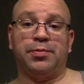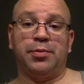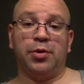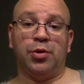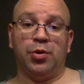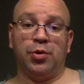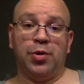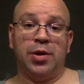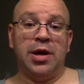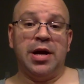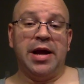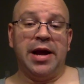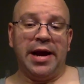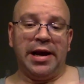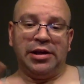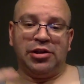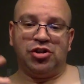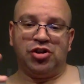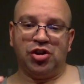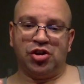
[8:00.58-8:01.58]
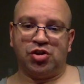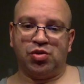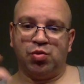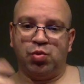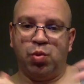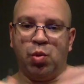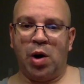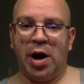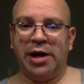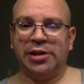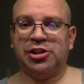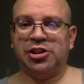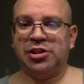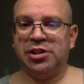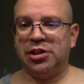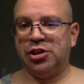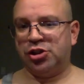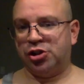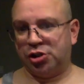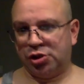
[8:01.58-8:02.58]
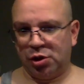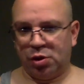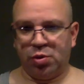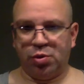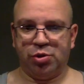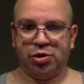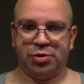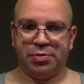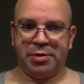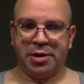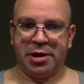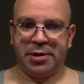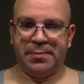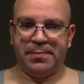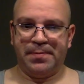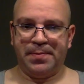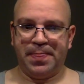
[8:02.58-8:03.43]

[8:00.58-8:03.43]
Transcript: bro, and just watch these shows, man.